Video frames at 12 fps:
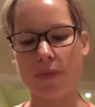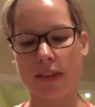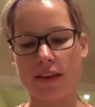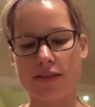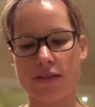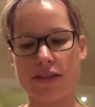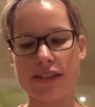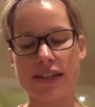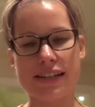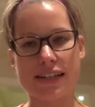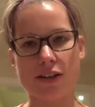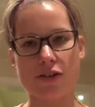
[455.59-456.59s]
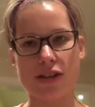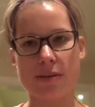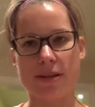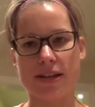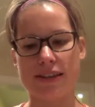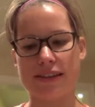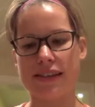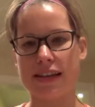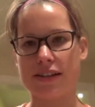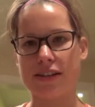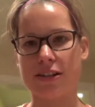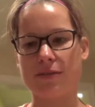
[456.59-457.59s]
So it's nice and creamy in the
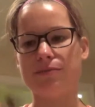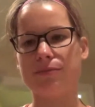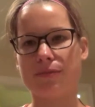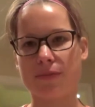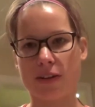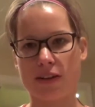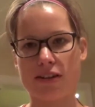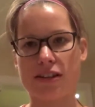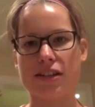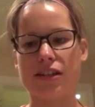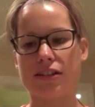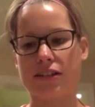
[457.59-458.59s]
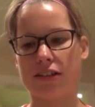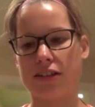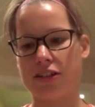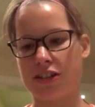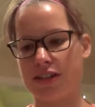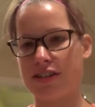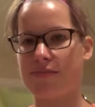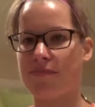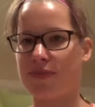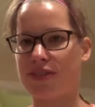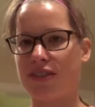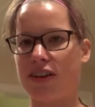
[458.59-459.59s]
center. It's good, delicious.
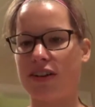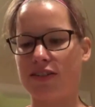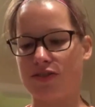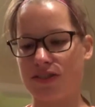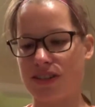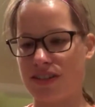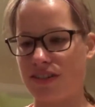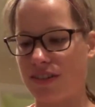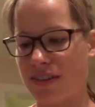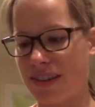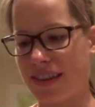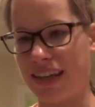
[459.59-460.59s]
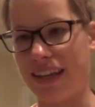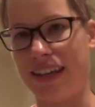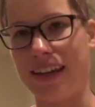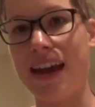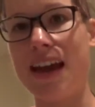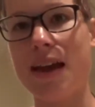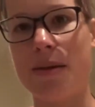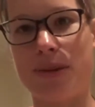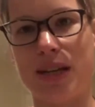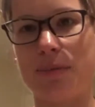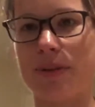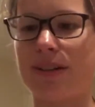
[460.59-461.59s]
So I'll drizzle the
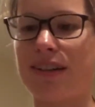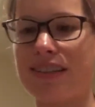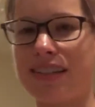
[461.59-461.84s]
peanut butter on